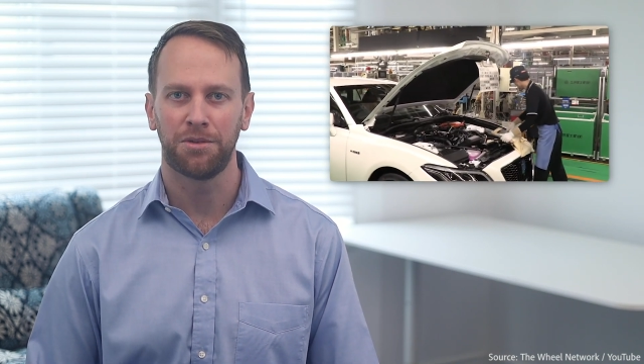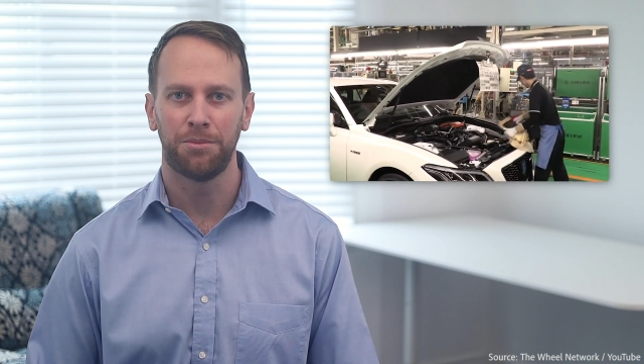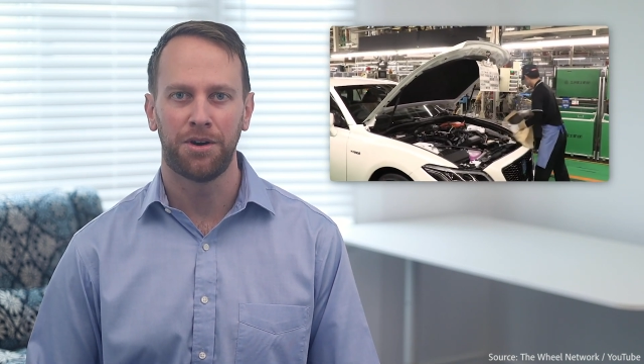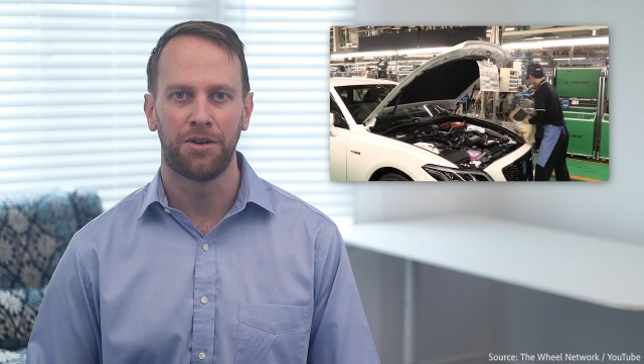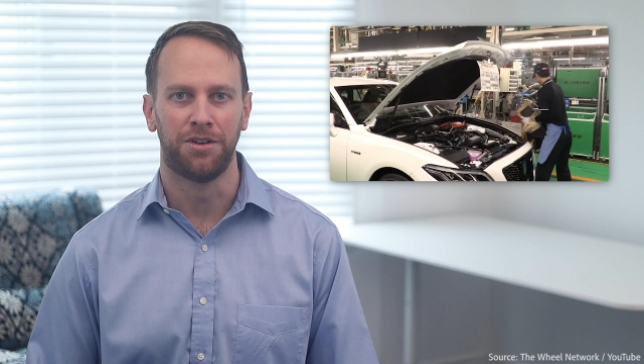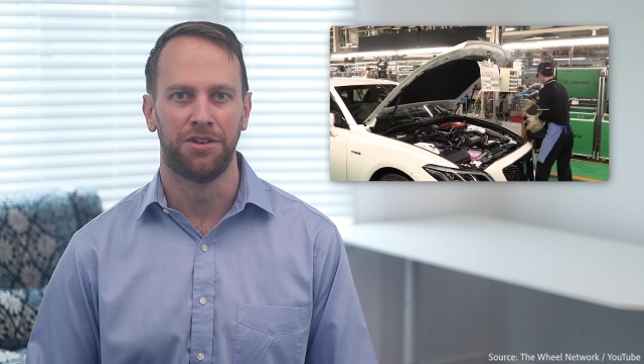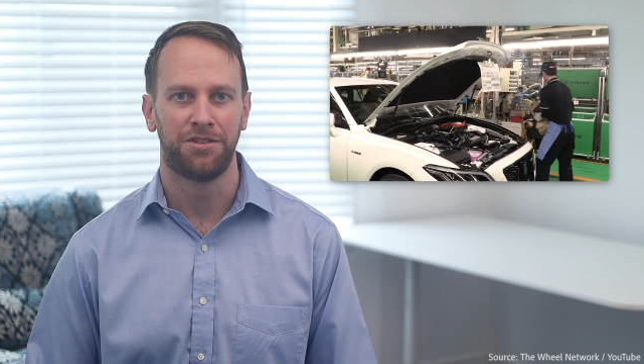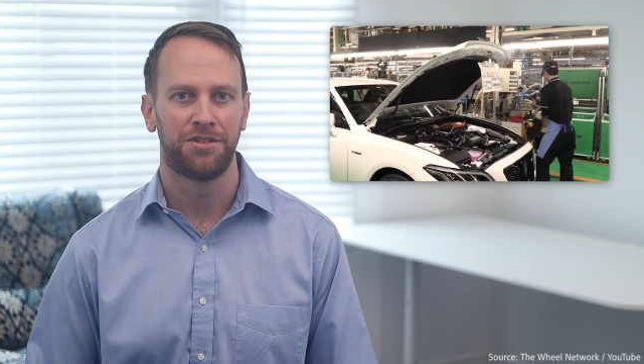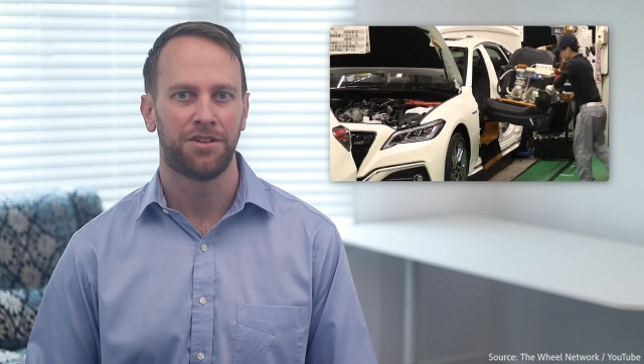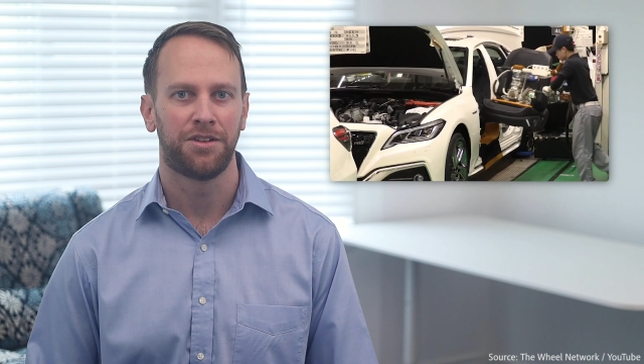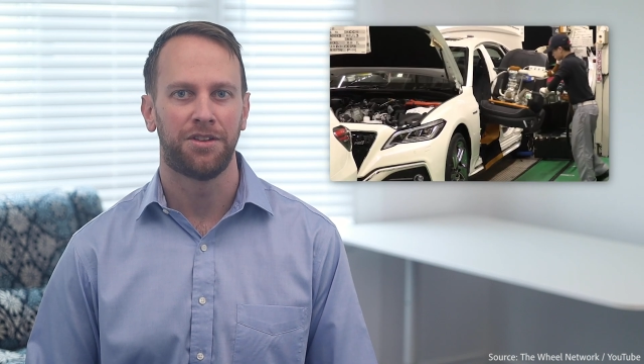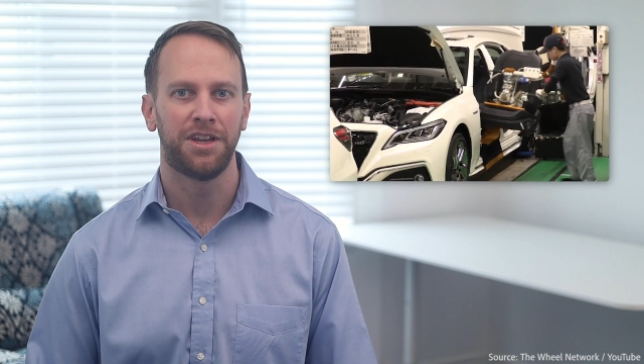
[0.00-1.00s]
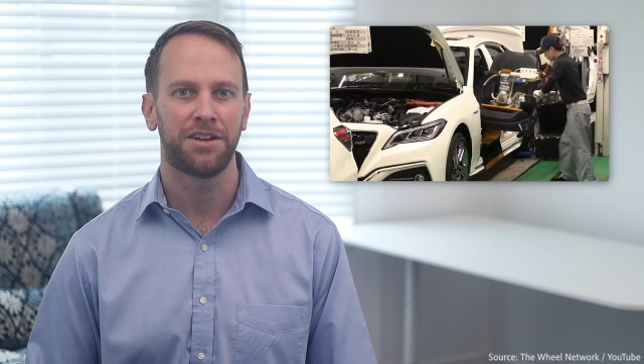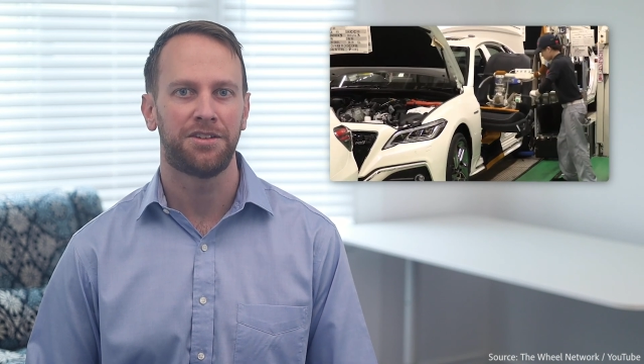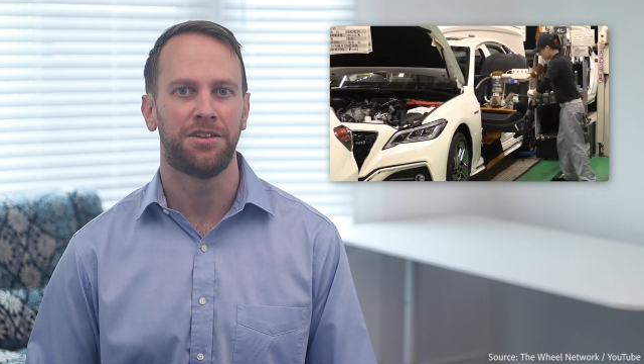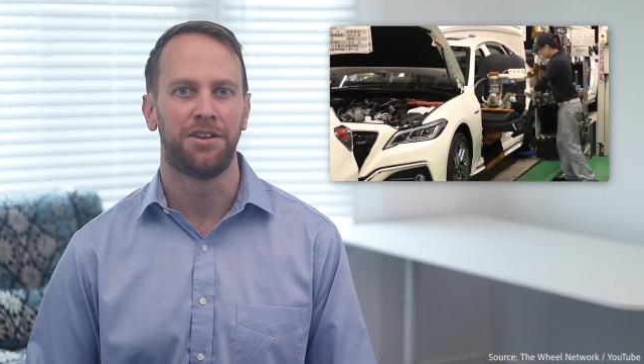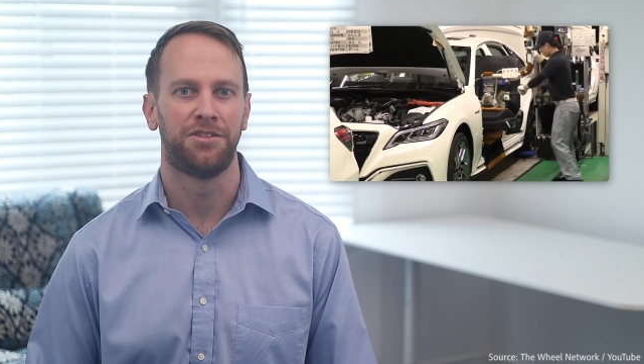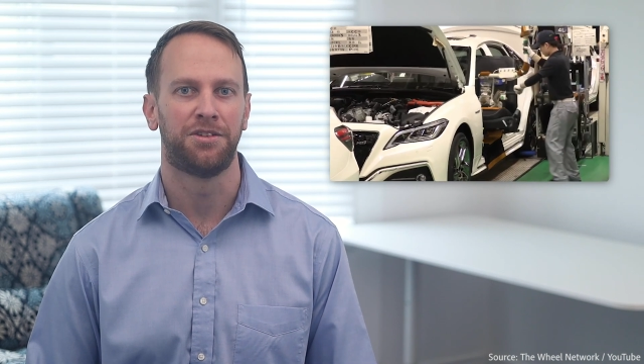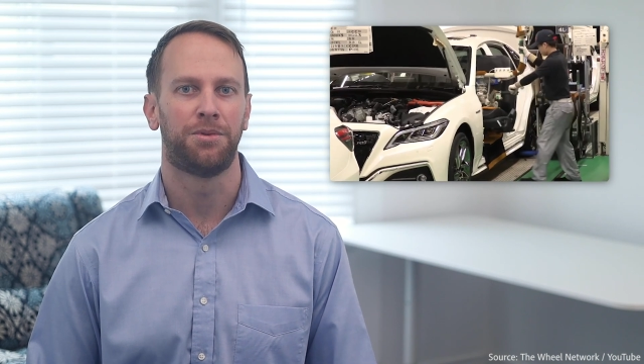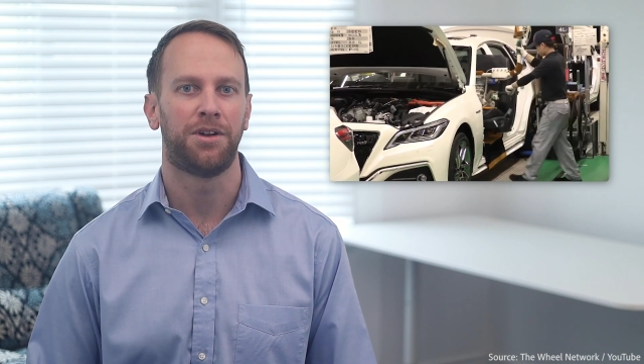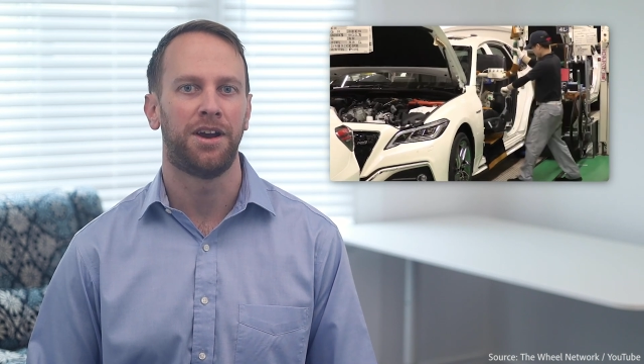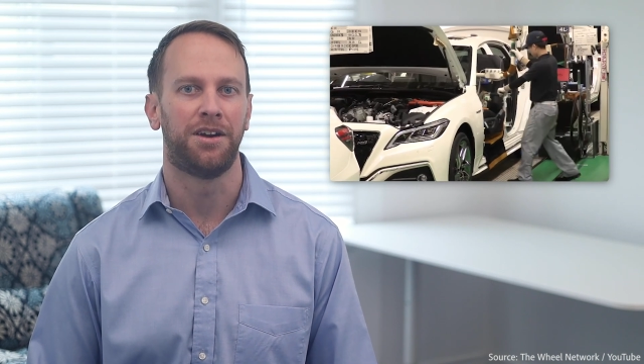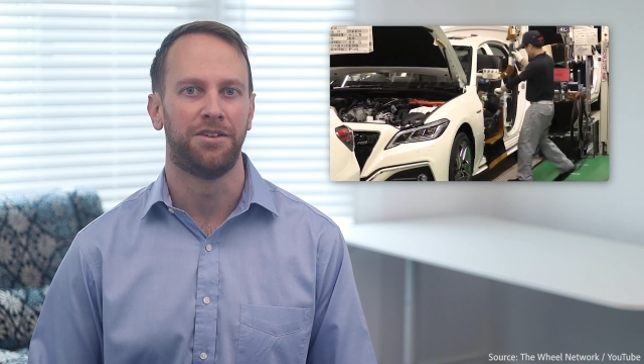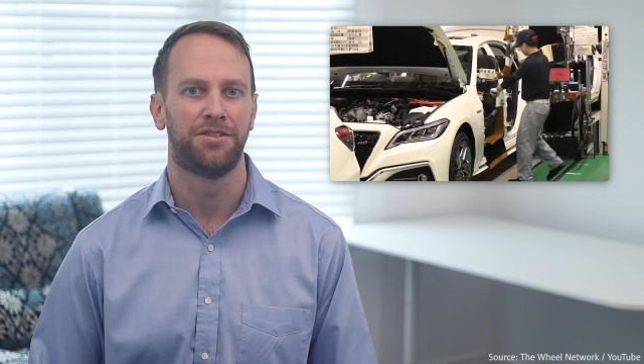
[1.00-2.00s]
components linked to their
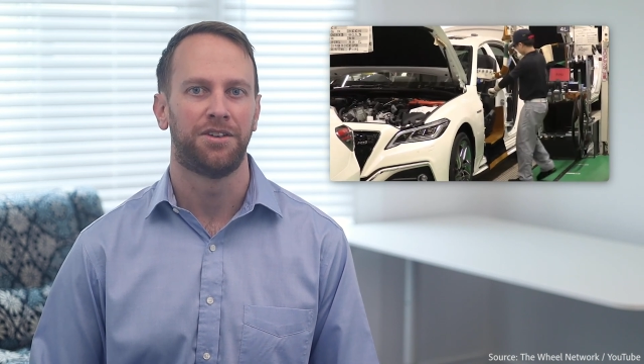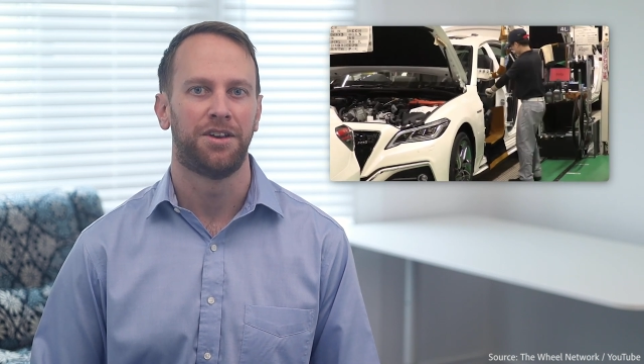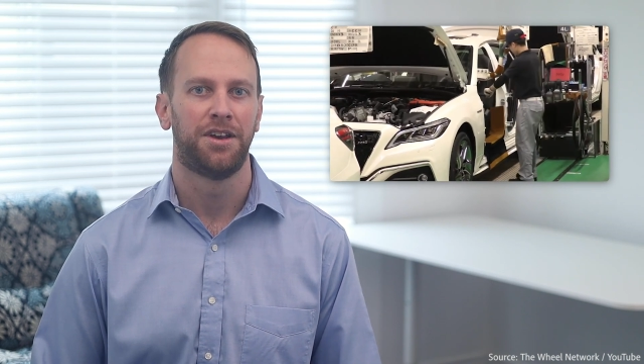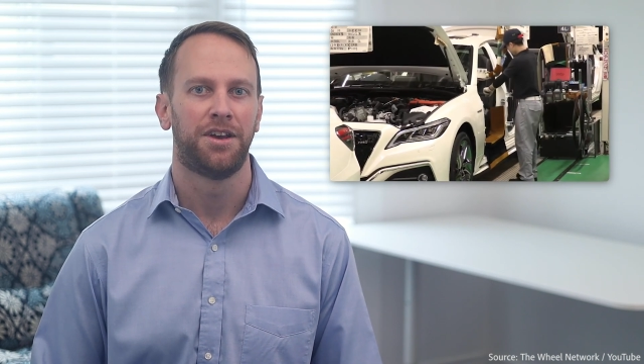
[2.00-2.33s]
suppliers.